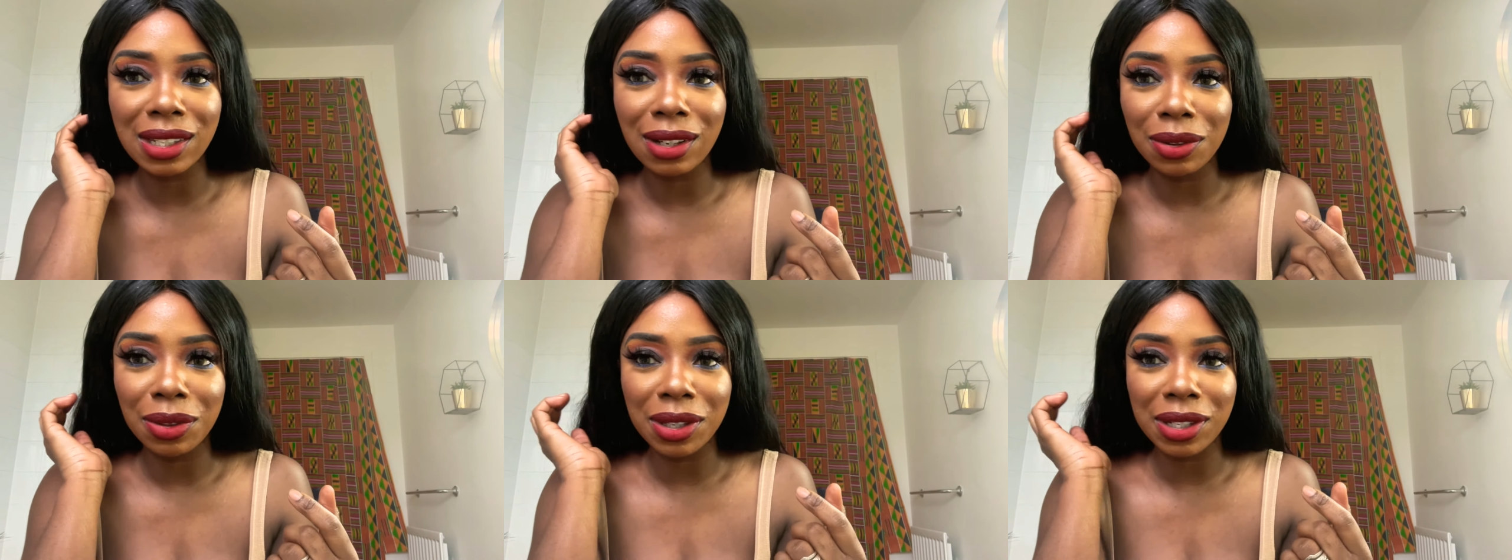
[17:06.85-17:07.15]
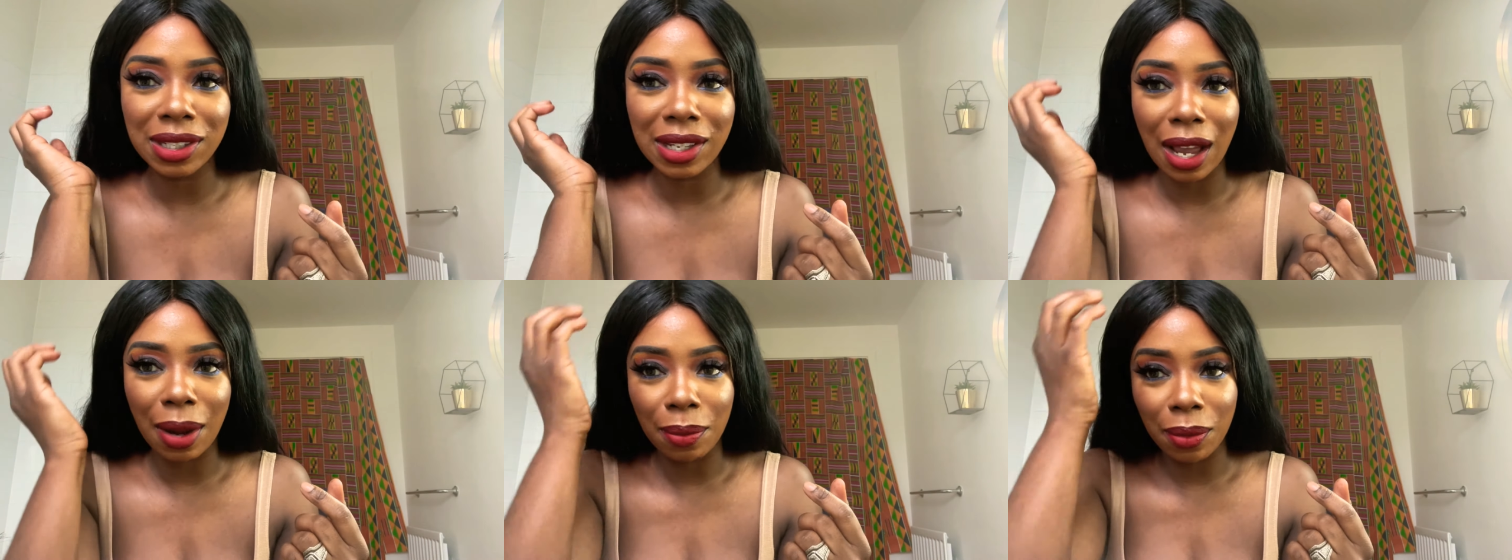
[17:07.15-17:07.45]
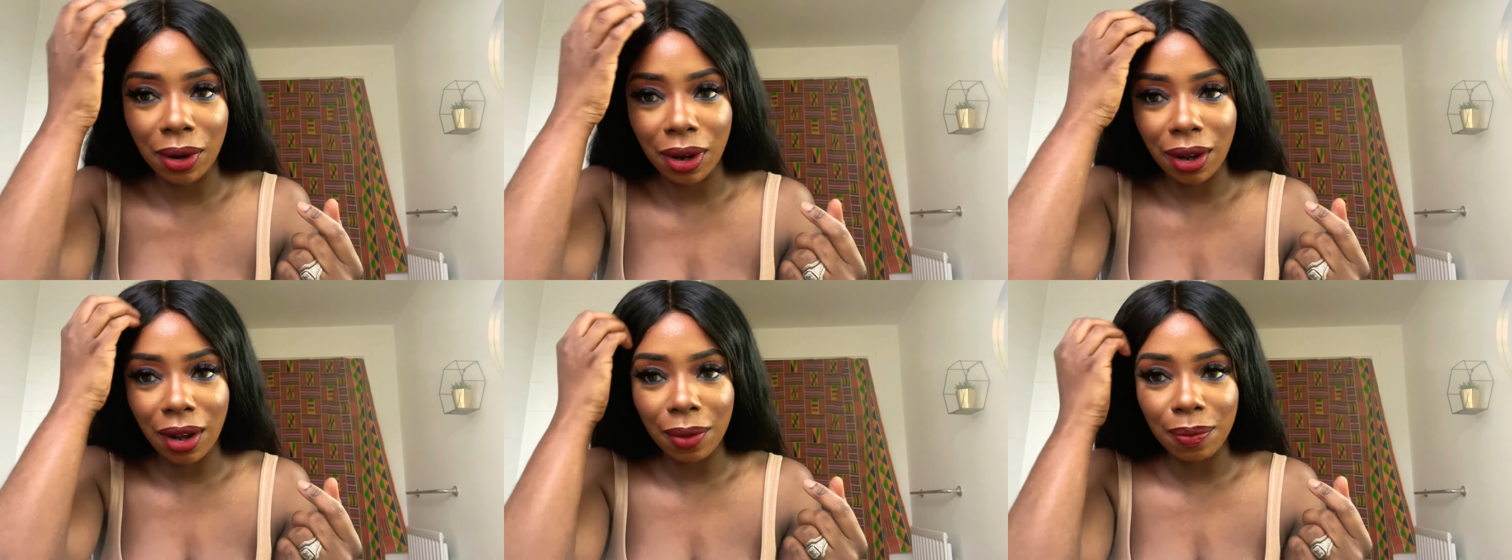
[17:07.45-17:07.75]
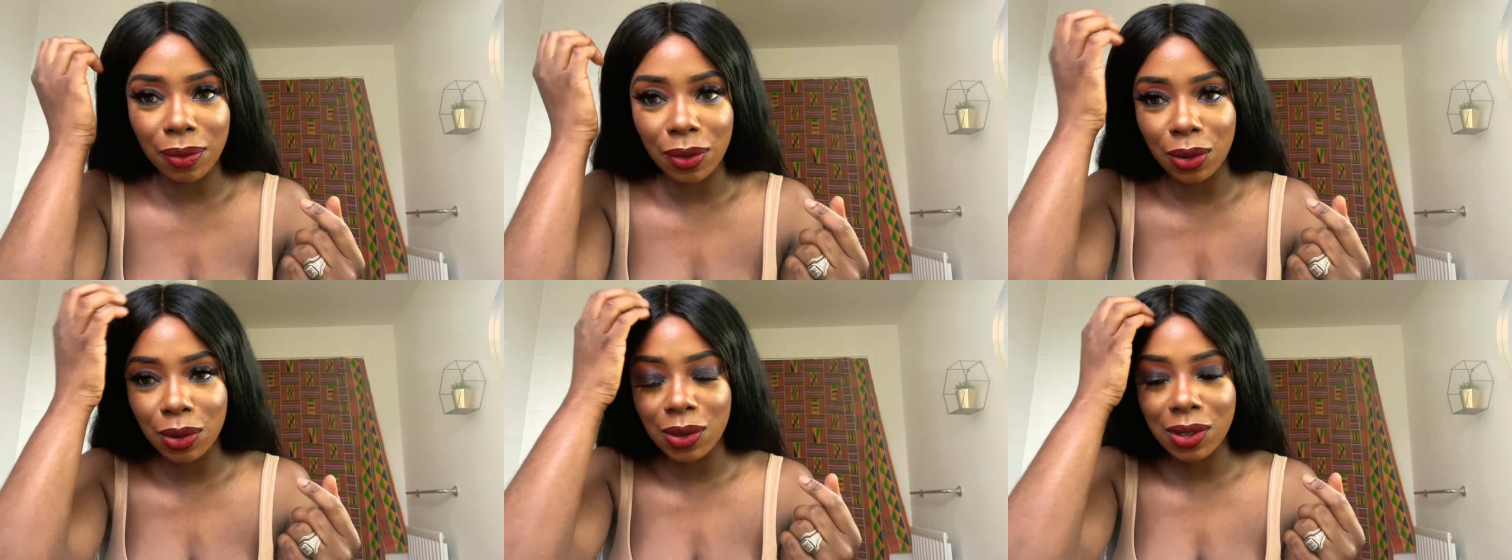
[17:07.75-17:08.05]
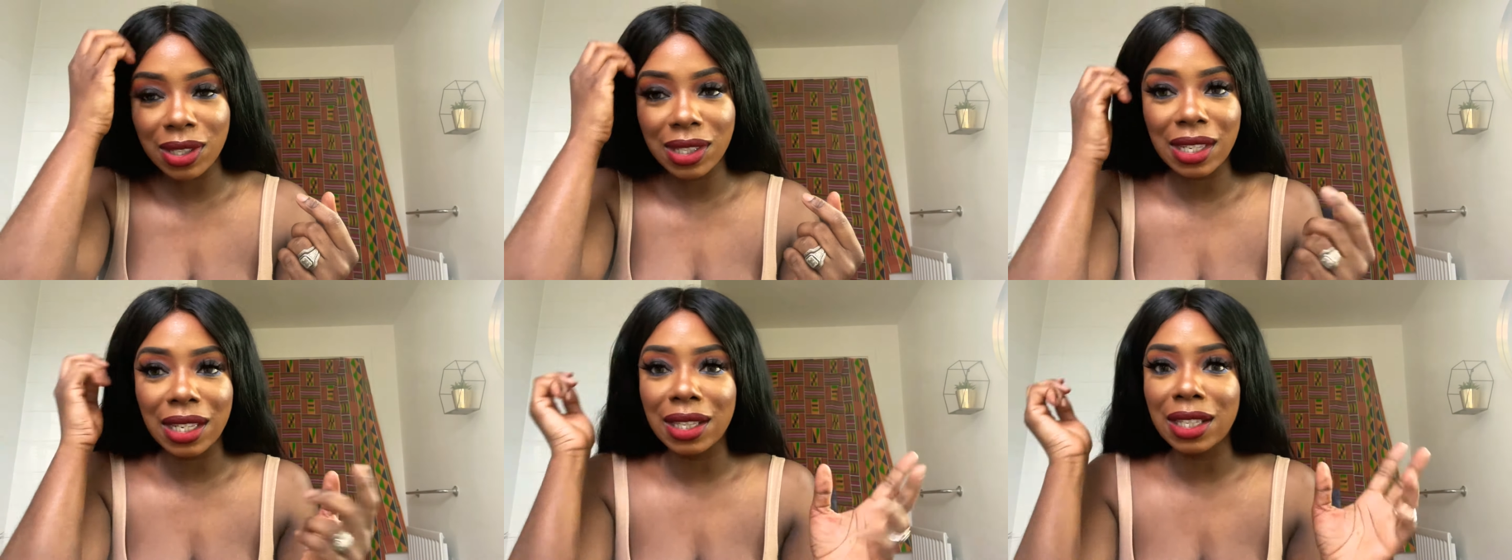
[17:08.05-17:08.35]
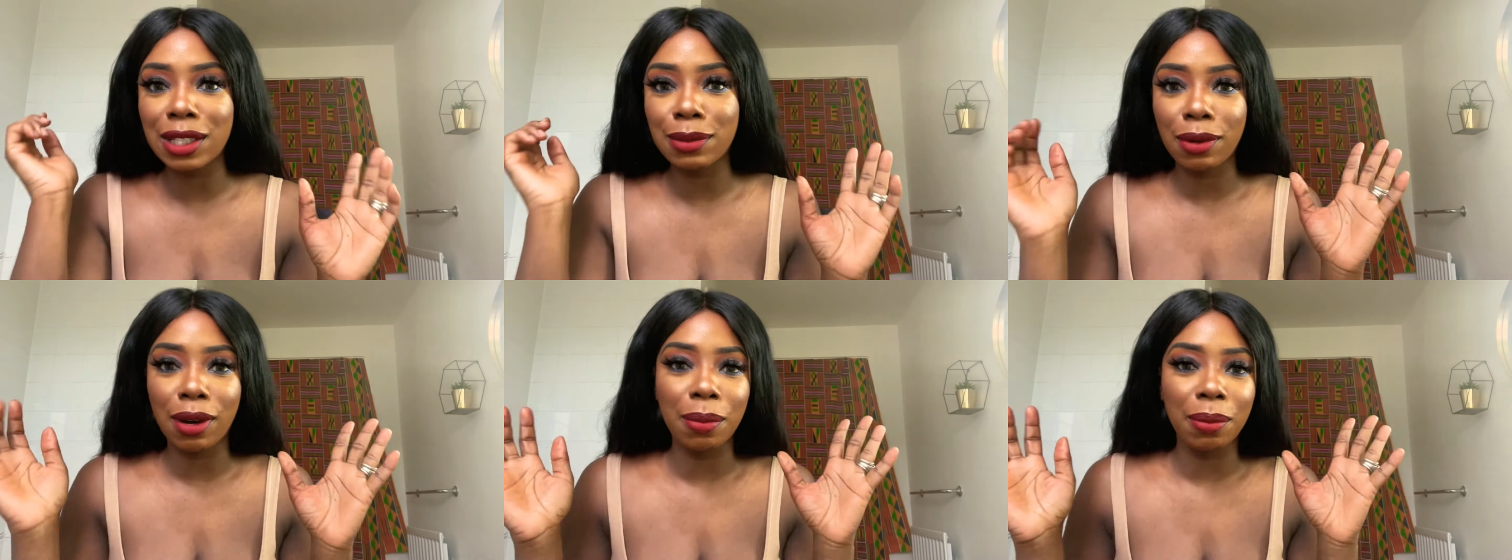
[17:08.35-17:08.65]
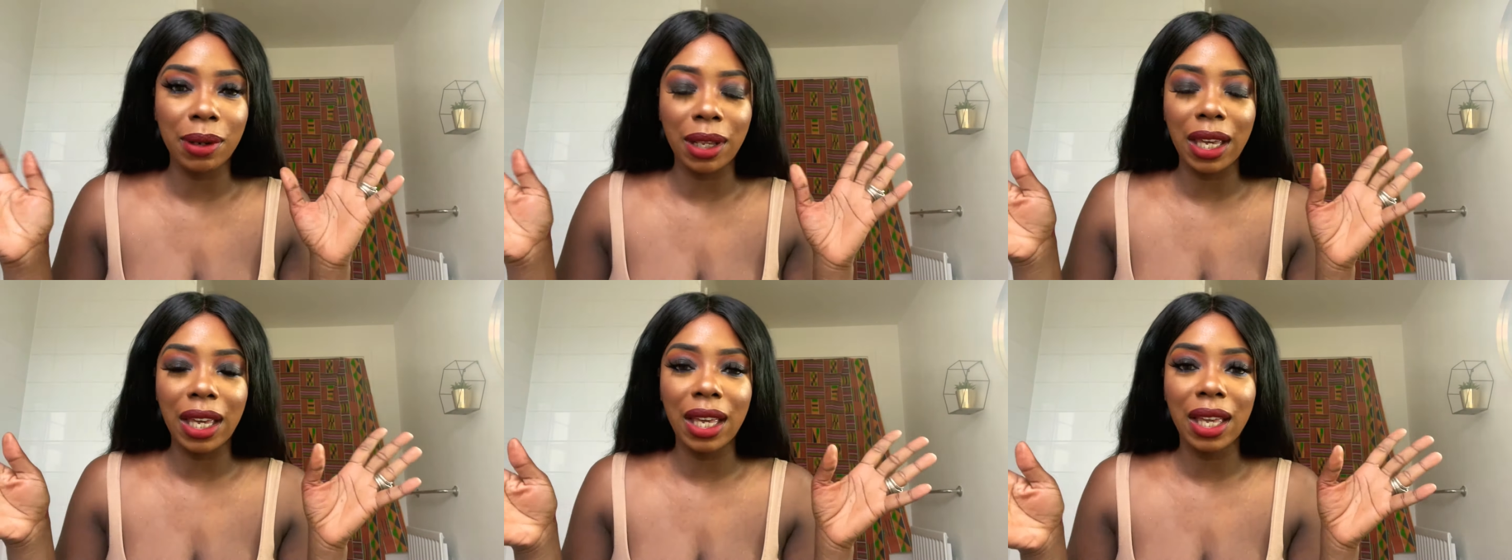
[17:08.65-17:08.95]
on this camera. You're not seeing this
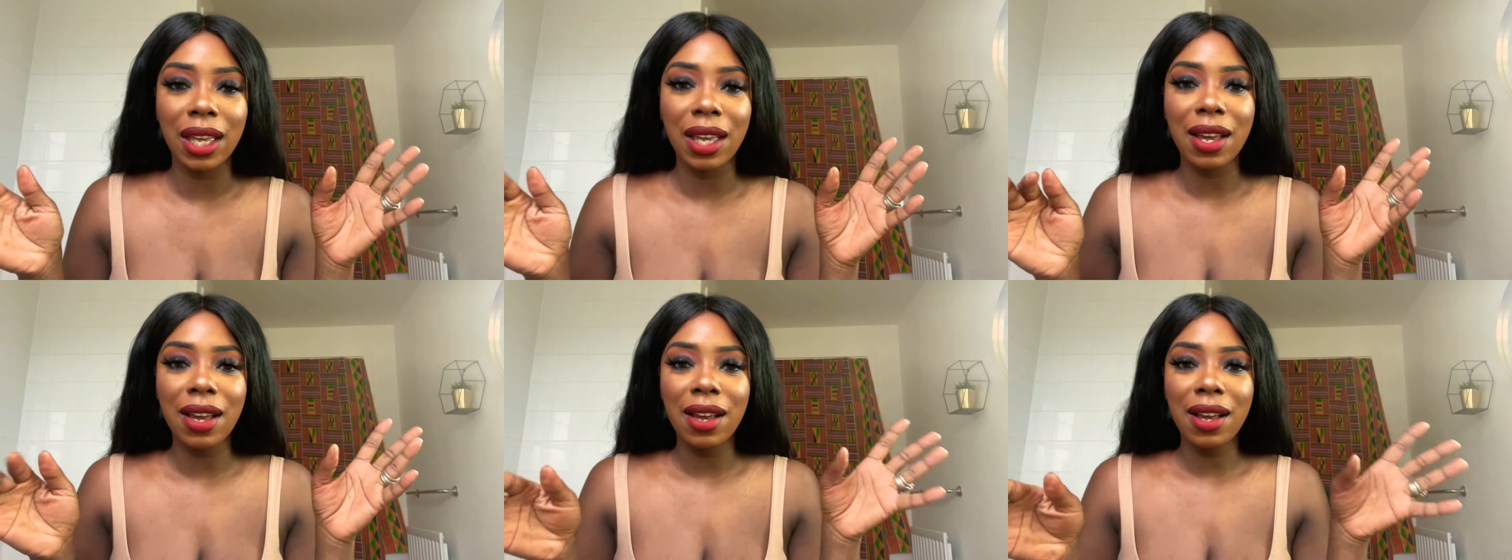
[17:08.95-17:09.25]
properly.